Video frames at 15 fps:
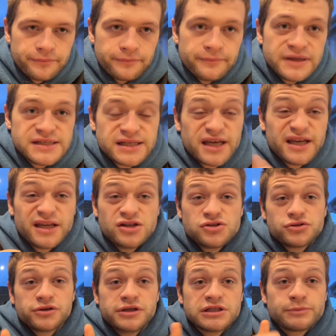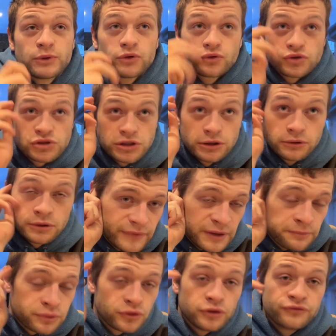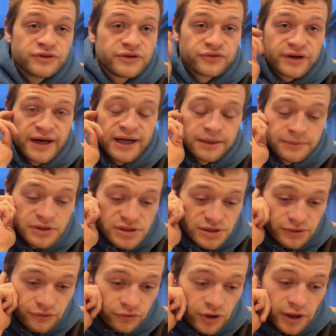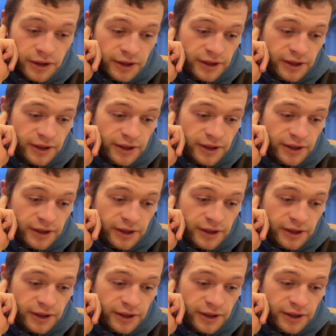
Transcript: mitigate injuries, but also improve different elements of the run.